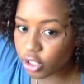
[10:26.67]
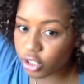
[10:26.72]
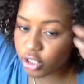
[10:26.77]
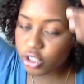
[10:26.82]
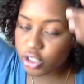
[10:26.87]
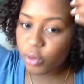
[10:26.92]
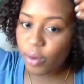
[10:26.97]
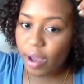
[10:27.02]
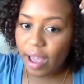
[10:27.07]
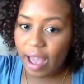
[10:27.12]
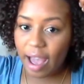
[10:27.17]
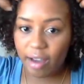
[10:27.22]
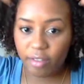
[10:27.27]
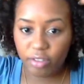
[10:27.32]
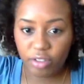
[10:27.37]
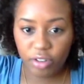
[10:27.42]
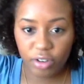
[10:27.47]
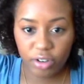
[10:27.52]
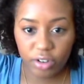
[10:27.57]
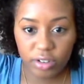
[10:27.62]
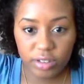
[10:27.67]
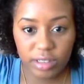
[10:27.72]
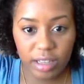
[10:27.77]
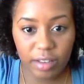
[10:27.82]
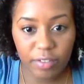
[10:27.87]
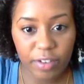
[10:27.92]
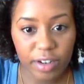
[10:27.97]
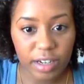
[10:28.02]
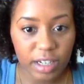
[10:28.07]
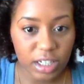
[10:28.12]
So I have the curl
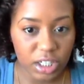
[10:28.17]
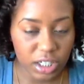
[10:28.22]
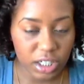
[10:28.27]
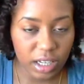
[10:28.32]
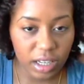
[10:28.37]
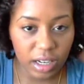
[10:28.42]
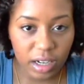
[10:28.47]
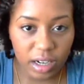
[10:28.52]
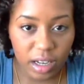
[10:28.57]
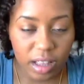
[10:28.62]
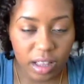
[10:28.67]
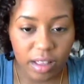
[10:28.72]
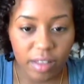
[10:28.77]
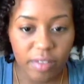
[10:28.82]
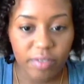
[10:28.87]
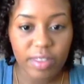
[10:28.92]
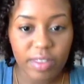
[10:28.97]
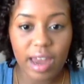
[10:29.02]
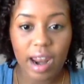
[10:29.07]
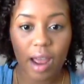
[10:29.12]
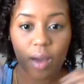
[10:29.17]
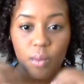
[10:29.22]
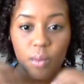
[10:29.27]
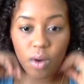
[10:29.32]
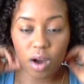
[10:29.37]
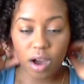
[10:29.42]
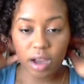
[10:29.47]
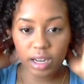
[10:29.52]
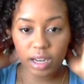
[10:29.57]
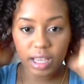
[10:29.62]
definition that I
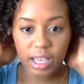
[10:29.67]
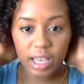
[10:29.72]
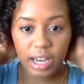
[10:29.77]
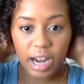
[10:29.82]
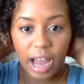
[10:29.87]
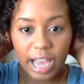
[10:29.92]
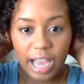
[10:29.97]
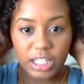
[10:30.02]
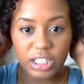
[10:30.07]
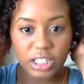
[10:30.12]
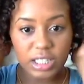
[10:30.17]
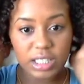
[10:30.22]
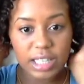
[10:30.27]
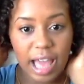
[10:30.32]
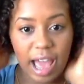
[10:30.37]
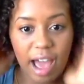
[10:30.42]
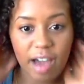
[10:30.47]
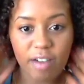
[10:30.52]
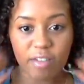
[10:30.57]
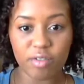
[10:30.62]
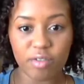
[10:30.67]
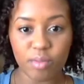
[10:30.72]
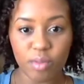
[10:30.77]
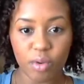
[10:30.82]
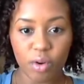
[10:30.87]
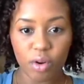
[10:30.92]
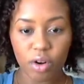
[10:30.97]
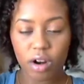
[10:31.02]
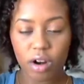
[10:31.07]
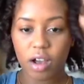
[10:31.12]
wanted. I just have
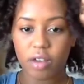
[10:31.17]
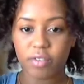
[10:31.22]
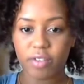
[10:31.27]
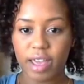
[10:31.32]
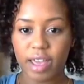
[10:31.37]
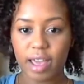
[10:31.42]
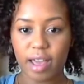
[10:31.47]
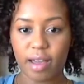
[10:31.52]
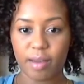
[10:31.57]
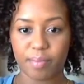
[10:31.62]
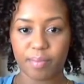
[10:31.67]
more of a